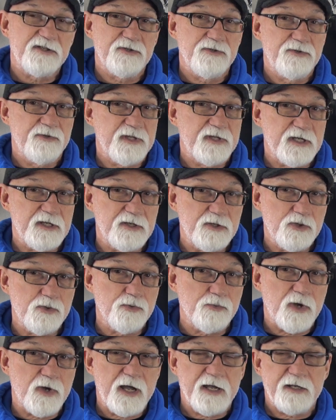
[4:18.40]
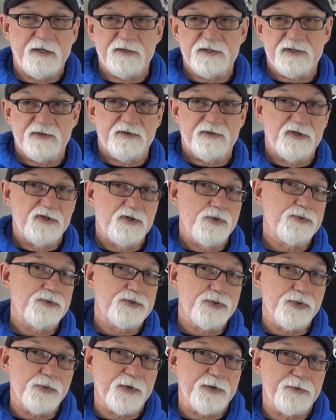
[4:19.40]
to the new riders or the new
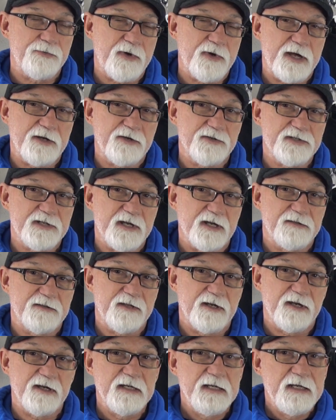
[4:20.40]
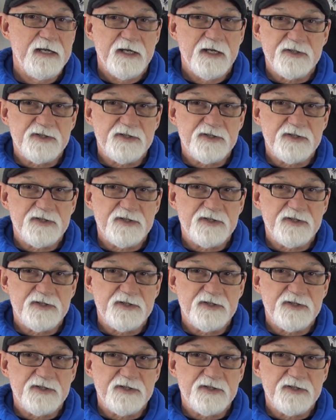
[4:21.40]
touring riders out there,